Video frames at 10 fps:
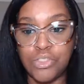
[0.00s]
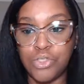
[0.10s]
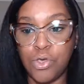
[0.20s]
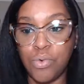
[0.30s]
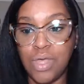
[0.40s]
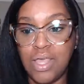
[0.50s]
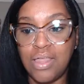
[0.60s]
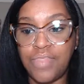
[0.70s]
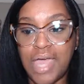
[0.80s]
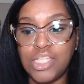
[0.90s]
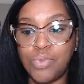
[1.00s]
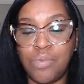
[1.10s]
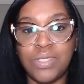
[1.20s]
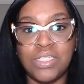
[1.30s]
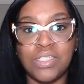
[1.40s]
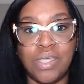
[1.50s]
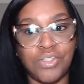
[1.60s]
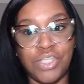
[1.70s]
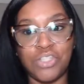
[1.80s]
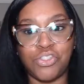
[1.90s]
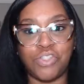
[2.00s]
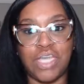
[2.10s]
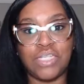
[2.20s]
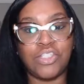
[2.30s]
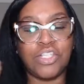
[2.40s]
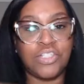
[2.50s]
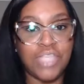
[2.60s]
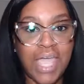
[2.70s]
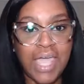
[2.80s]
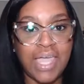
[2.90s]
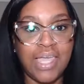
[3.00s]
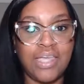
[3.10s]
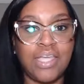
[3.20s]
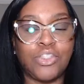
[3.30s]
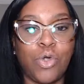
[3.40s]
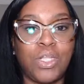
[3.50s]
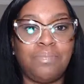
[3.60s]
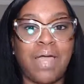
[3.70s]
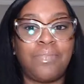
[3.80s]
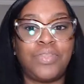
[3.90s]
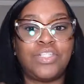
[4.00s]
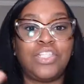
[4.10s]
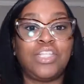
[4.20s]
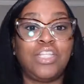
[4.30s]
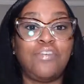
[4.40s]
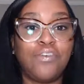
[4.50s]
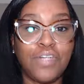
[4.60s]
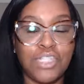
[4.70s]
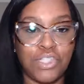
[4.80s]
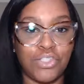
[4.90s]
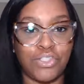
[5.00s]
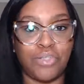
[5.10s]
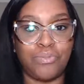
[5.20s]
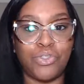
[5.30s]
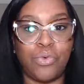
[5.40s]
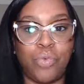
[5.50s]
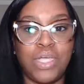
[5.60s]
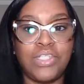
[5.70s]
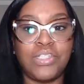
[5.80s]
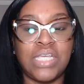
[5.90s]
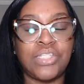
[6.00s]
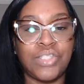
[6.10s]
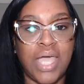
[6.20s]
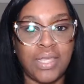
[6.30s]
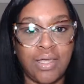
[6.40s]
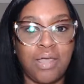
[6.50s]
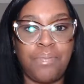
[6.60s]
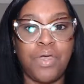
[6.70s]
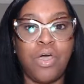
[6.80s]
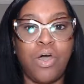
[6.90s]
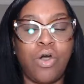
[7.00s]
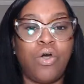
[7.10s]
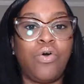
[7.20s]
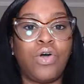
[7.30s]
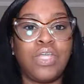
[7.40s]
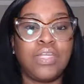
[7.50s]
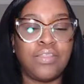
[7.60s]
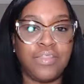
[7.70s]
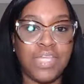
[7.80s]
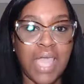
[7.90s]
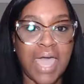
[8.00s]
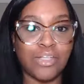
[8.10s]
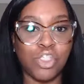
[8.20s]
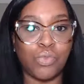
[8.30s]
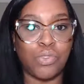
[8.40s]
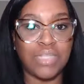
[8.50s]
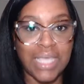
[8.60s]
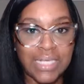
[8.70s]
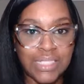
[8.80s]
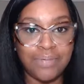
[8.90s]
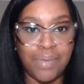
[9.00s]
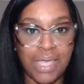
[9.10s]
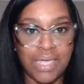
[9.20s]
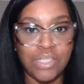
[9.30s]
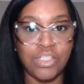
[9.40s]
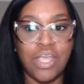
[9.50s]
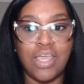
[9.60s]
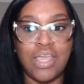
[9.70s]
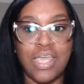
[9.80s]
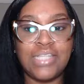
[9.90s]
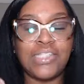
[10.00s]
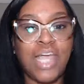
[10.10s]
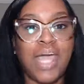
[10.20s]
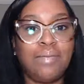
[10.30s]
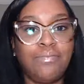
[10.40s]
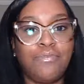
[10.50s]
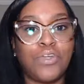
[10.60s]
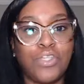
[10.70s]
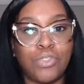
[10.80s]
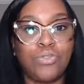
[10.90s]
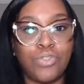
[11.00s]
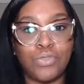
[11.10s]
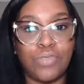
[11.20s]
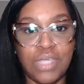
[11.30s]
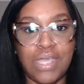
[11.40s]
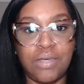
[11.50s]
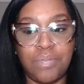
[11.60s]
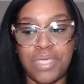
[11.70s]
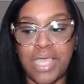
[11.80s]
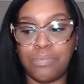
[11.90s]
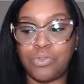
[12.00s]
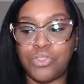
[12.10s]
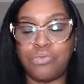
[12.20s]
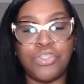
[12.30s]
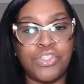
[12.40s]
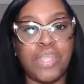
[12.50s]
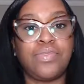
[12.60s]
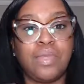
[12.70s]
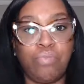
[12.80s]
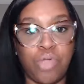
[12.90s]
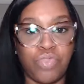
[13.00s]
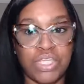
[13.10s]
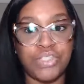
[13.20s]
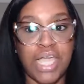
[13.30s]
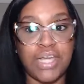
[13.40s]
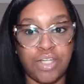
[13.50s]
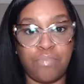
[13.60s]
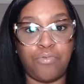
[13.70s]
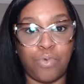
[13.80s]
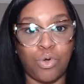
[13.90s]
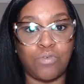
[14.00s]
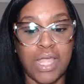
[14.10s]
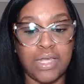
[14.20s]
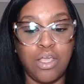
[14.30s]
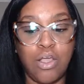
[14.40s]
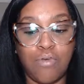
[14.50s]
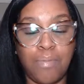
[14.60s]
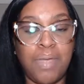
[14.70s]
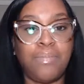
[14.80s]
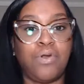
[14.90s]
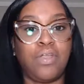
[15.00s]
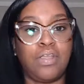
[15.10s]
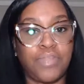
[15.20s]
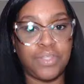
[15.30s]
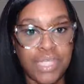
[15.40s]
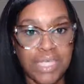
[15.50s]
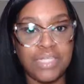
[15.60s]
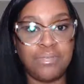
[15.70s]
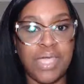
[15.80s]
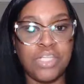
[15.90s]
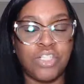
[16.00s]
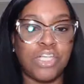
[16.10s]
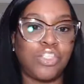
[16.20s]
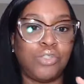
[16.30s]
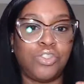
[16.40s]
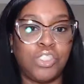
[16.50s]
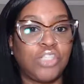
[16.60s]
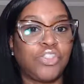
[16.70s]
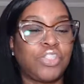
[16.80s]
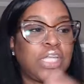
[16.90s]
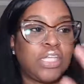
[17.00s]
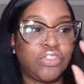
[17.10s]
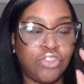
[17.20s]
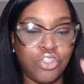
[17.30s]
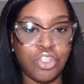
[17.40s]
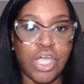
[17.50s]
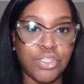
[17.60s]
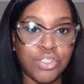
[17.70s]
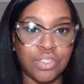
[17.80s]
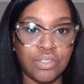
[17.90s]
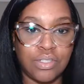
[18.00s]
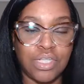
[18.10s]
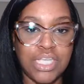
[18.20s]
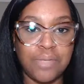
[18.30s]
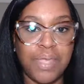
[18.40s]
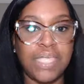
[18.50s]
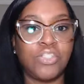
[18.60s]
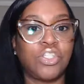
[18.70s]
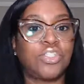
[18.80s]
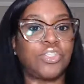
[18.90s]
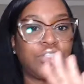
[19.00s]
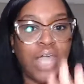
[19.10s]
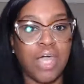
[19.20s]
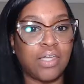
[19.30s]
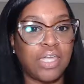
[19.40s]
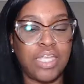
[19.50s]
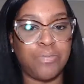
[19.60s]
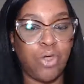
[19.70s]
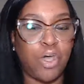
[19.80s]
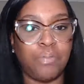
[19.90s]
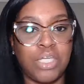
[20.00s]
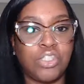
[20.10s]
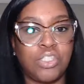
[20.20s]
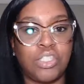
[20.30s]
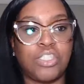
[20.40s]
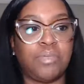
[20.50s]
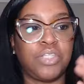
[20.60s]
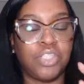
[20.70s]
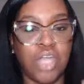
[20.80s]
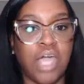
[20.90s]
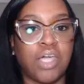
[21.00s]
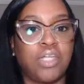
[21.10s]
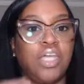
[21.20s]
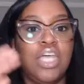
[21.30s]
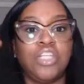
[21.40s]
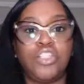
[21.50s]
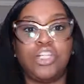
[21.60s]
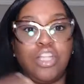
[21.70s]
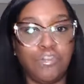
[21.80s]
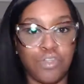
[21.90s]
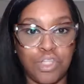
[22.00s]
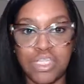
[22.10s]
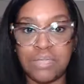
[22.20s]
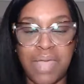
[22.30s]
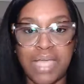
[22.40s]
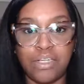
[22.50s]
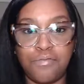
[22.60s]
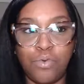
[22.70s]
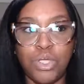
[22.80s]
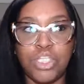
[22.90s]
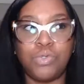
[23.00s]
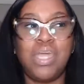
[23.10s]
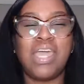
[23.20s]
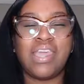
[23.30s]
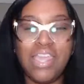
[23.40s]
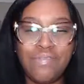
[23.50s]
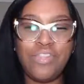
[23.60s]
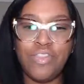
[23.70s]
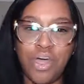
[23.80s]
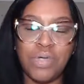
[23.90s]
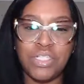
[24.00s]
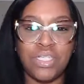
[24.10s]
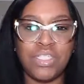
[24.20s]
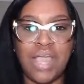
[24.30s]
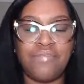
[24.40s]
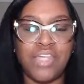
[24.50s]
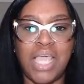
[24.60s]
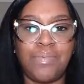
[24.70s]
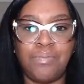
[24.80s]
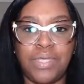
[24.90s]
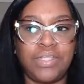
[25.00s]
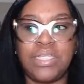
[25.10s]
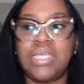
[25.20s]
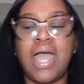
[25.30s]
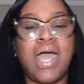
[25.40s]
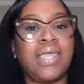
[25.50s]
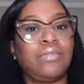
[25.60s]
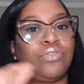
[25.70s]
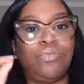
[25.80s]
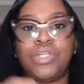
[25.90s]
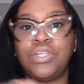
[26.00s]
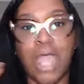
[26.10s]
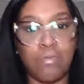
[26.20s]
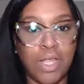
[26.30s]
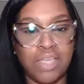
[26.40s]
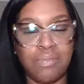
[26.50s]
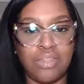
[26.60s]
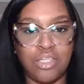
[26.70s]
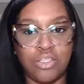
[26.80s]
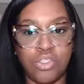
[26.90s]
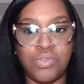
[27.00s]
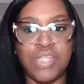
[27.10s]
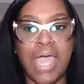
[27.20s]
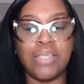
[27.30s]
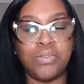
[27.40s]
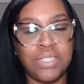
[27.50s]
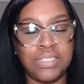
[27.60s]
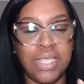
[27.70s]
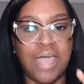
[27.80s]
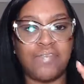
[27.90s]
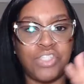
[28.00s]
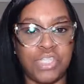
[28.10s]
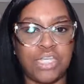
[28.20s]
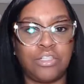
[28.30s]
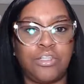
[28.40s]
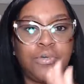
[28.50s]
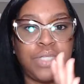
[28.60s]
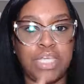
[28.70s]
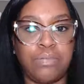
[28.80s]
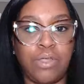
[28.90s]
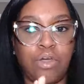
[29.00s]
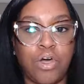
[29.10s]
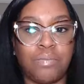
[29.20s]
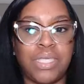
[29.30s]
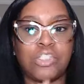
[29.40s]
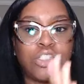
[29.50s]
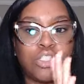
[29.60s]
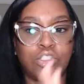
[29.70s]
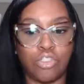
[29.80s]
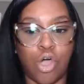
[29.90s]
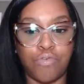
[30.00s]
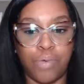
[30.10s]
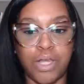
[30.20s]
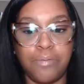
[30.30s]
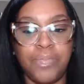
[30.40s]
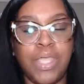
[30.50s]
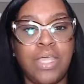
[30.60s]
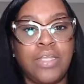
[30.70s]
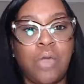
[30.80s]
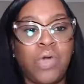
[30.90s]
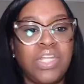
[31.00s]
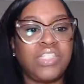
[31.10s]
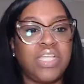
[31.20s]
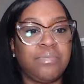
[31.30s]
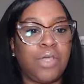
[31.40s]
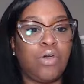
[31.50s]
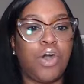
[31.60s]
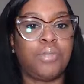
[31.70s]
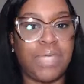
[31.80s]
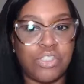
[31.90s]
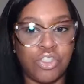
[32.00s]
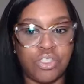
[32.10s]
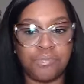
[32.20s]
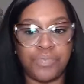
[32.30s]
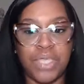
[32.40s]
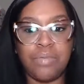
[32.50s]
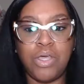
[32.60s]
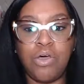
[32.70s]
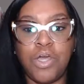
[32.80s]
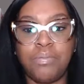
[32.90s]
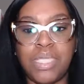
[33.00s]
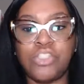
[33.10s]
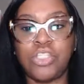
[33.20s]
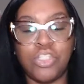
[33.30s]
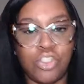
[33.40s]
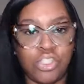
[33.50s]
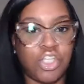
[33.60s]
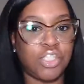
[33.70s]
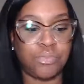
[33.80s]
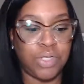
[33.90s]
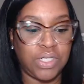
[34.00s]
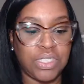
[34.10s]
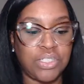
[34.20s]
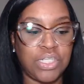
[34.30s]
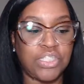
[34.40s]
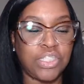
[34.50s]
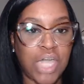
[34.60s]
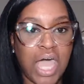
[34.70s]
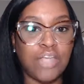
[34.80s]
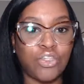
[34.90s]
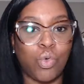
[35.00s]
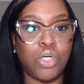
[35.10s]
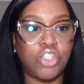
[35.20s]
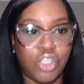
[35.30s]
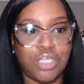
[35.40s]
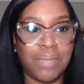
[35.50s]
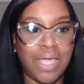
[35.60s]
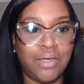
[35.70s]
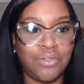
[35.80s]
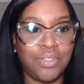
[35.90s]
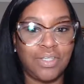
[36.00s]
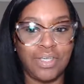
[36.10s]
So that is what we discussed yesterday. Today, it's all about the delivery system. So once they sign up on the actual landing page, it's time for you to then be able to send them what they signed up for, right? Remember, the landing page that I showed you yesterday is just lead pages. It's not an email automation system. It's not going to deliver the lead magnet for you. Even though it does have the capability, I would not recommend that you use that. You need to have a standalone email automation software. Now, what is email automation? Email automation is just what it is. It is not your Gmail.